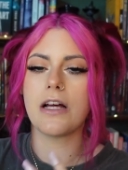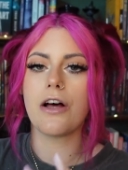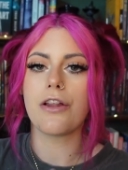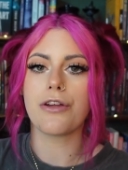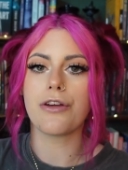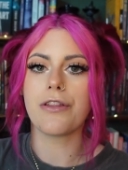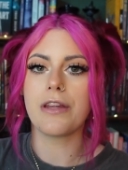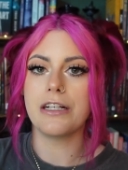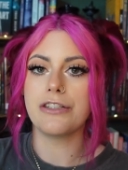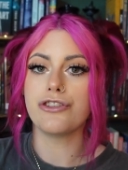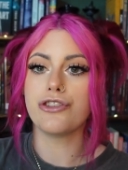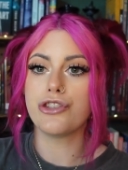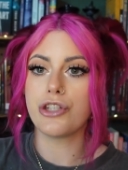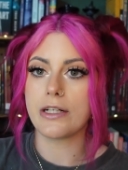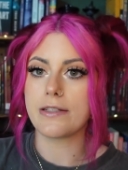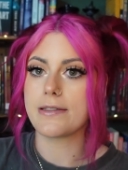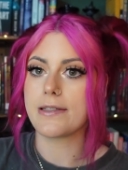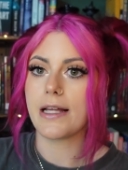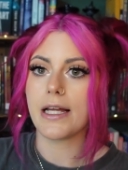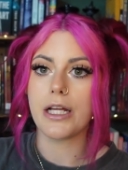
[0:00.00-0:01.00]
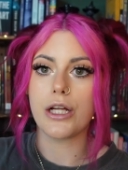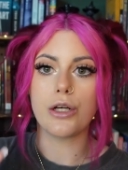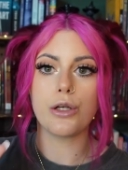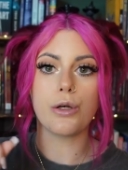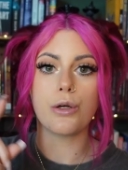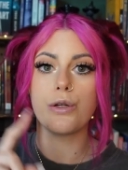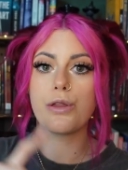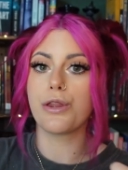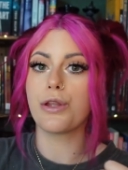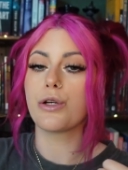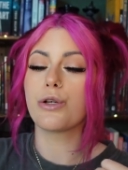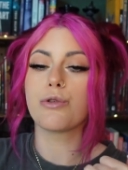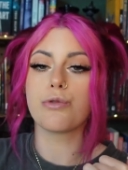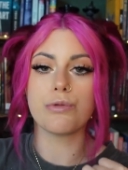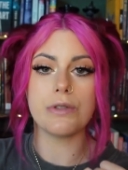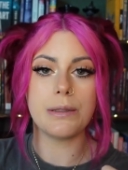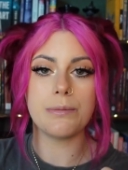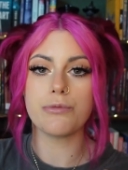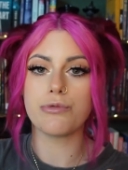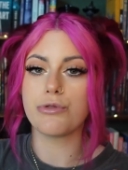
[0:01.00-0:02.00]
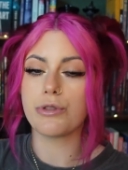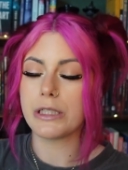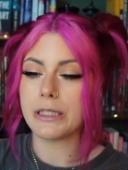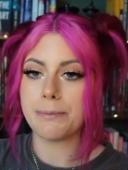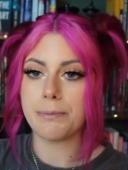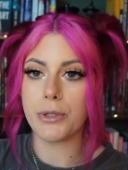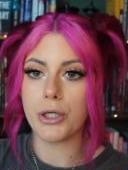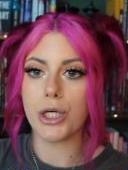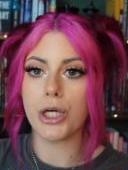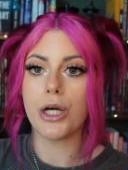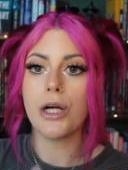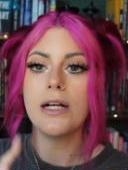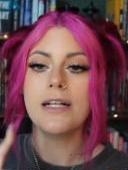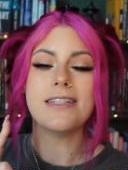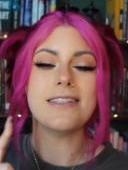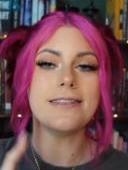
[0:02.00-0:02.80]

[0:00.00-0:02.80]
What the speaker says: other than just like the Grim Reaper,